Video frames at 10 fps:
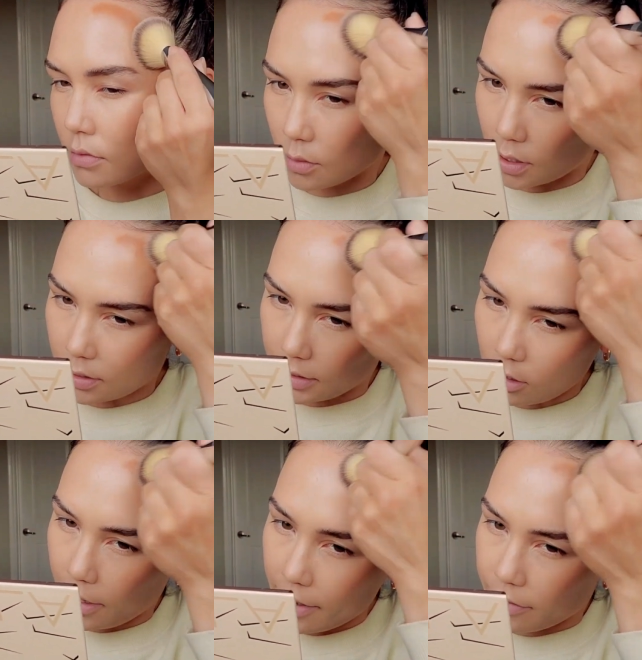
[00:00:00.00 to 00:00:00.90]
Went a
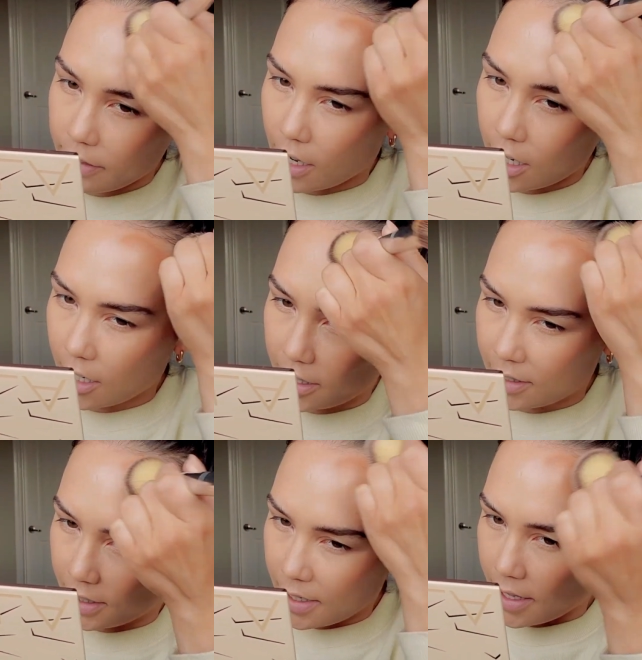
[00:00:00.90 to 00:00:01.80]
little heavy there.
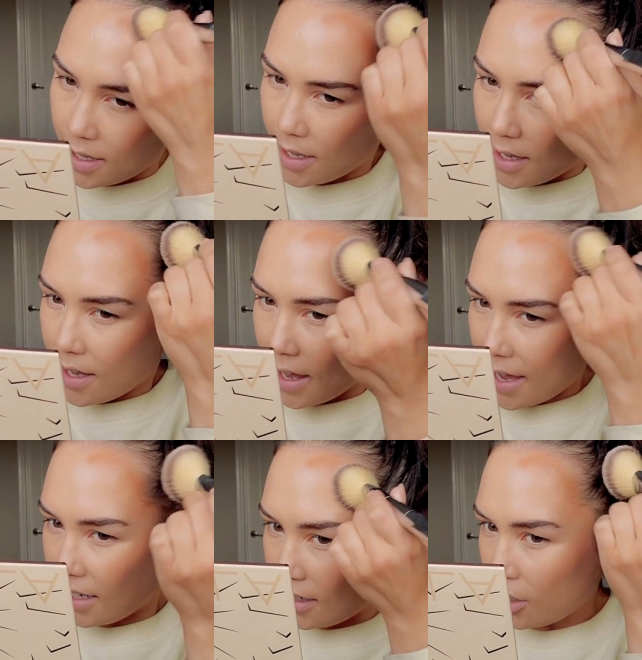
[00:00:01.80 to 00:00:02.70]

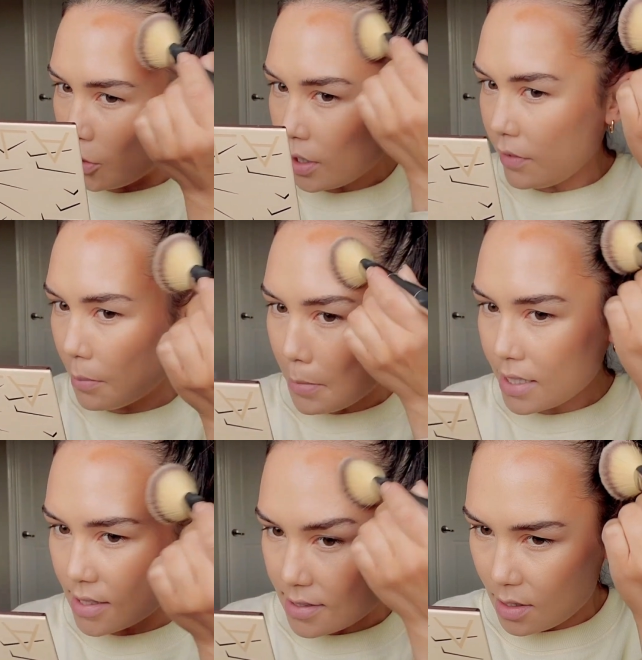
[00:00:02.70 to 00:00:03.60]
And uh, you could even
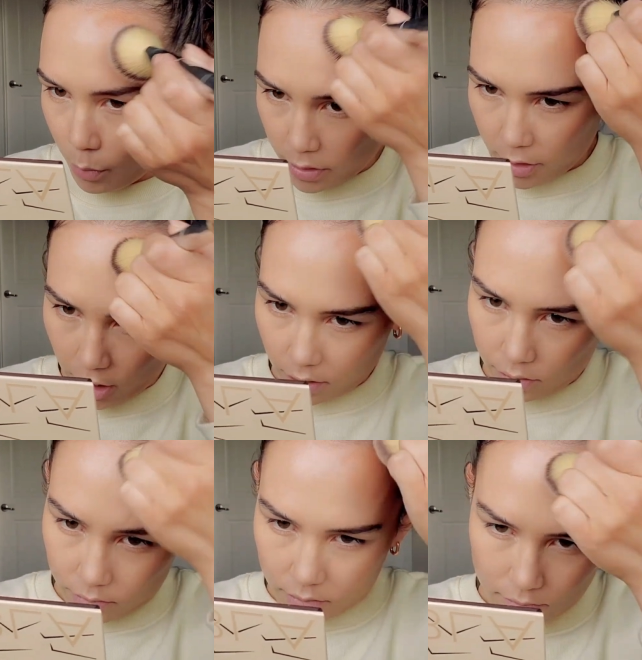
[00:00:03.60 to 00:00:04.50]
mix this in with
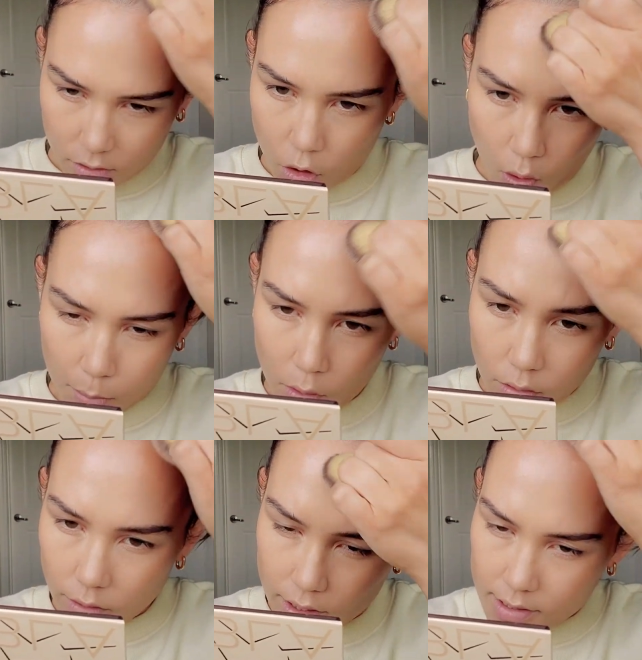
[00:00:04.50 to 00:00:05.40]
your
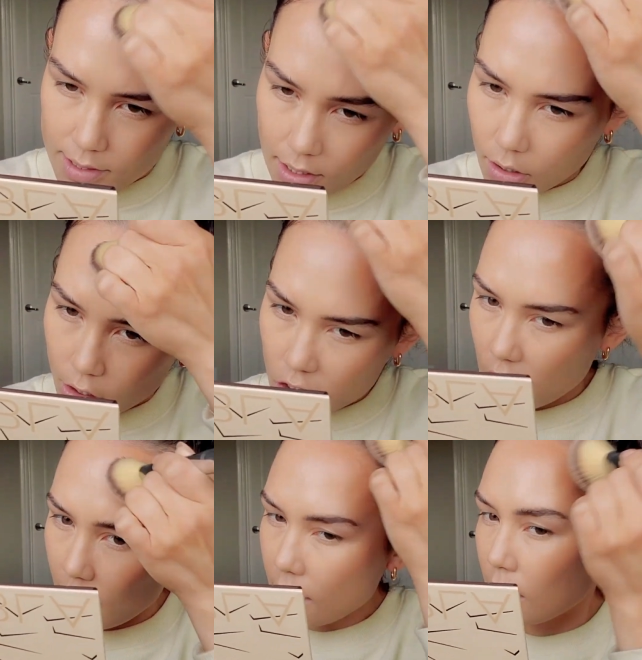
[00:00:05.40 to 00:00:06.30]
normal concealer
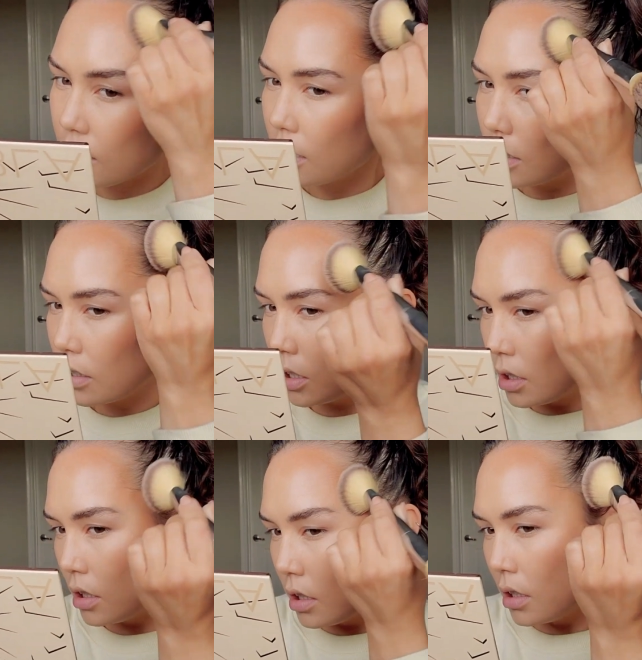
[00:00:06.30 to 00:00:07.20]
shade
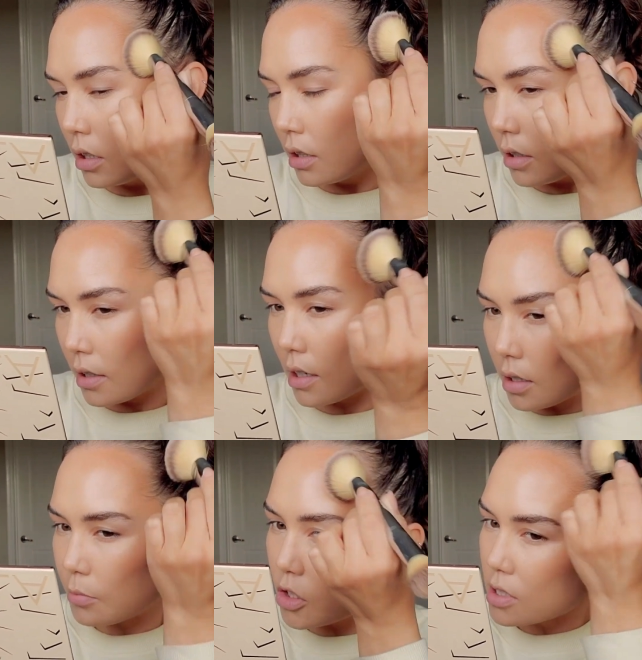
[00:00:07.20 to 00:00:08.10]

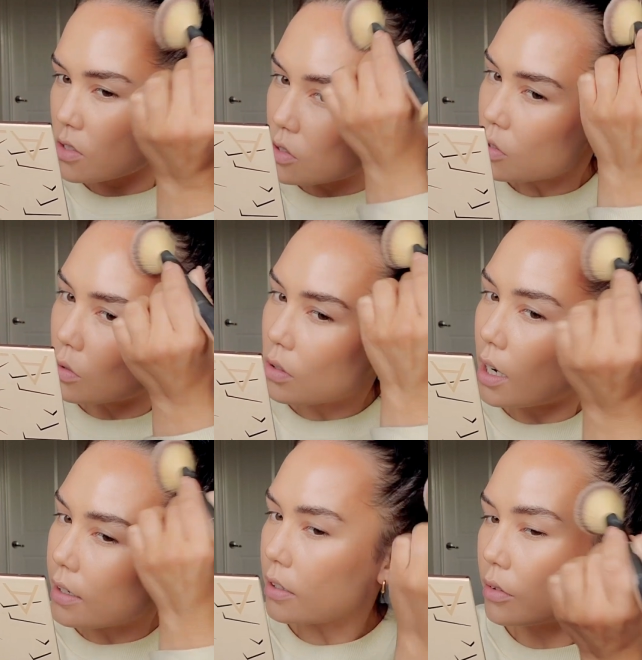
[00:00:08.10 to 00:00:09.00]
um, just to
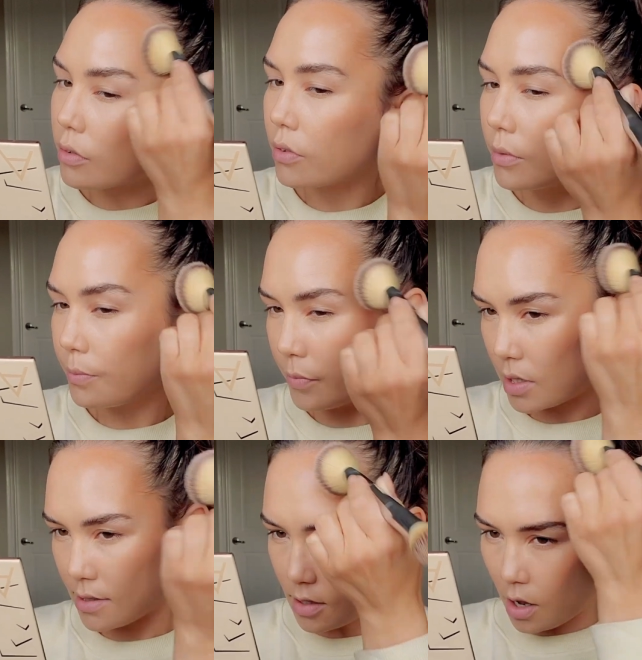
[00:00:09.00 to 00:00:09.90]
kind of
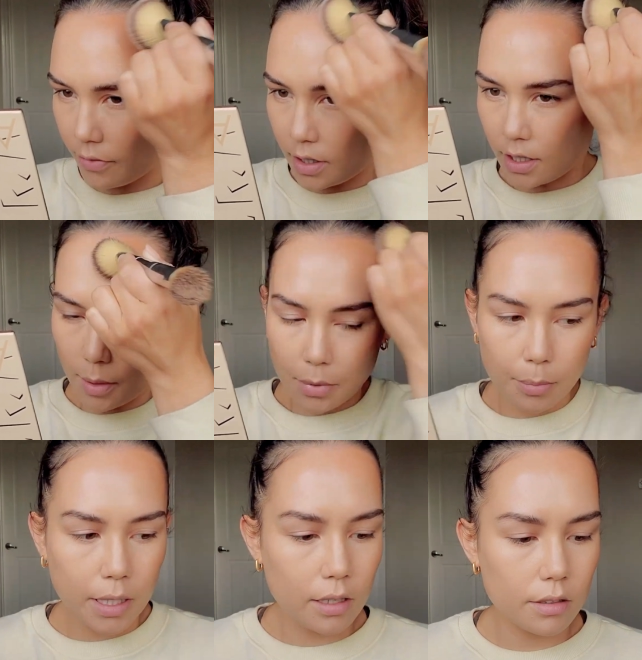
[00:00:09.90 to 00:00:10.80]
soften it up a
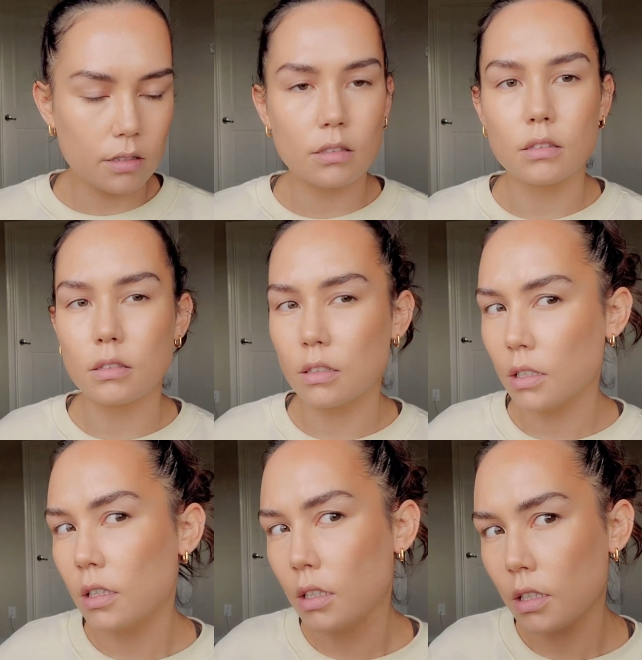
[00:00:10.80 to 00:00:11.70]
bit.
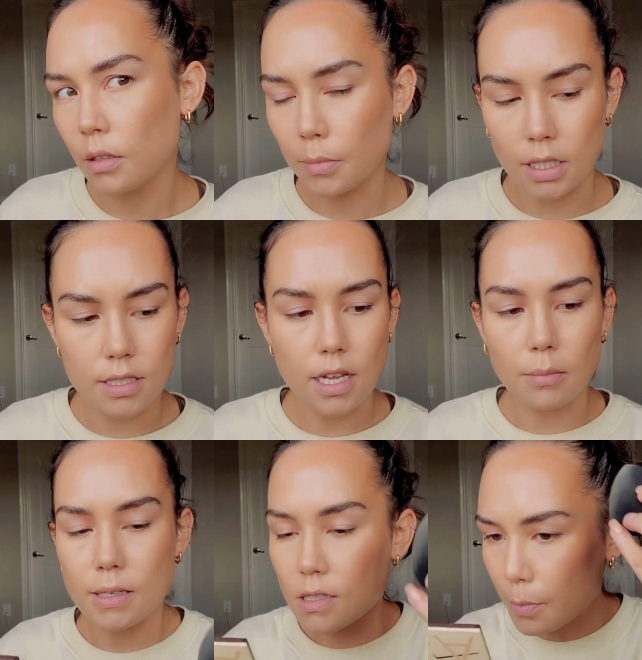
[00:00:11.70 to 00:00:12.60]
I'm going to take
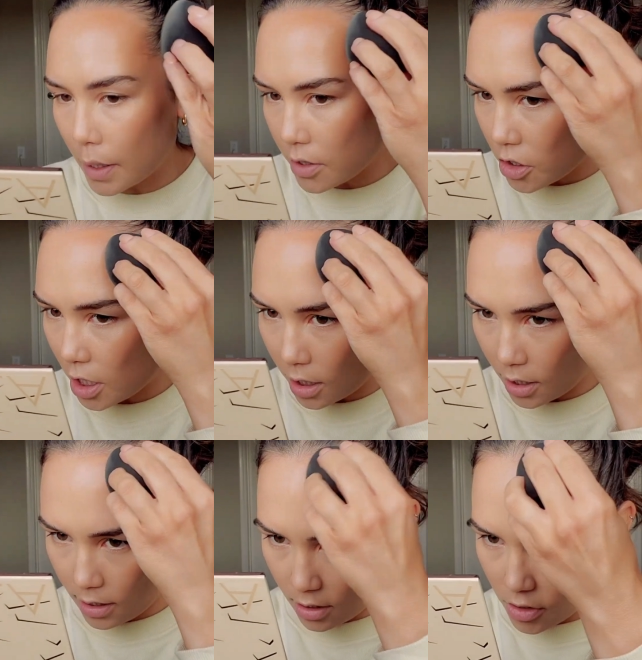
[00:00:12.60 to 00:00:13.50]
my sponge
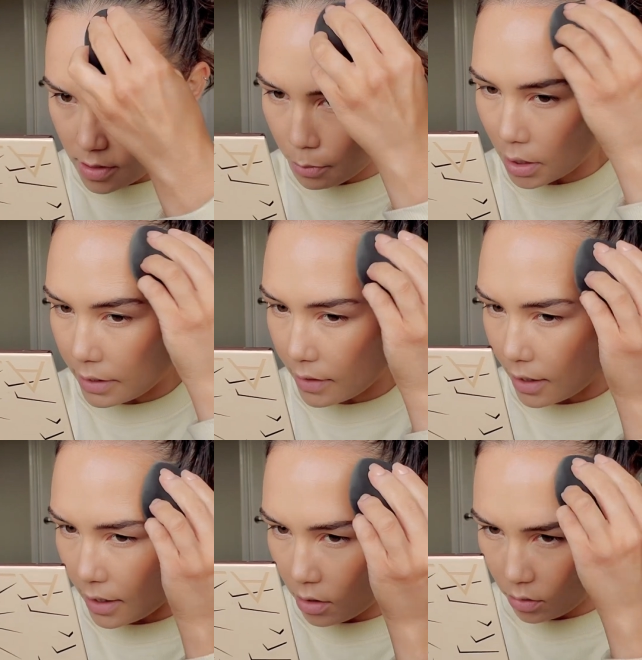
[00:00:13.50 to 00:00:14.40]
here, just blend
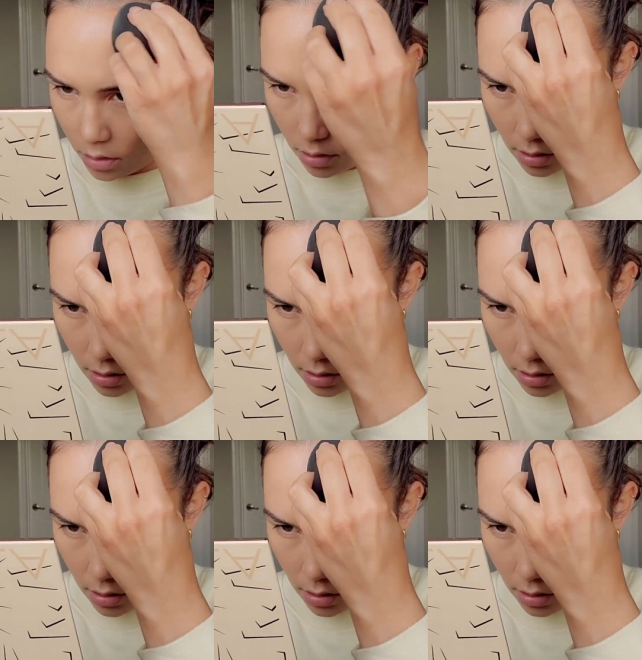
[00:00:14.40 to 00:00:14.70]
that out.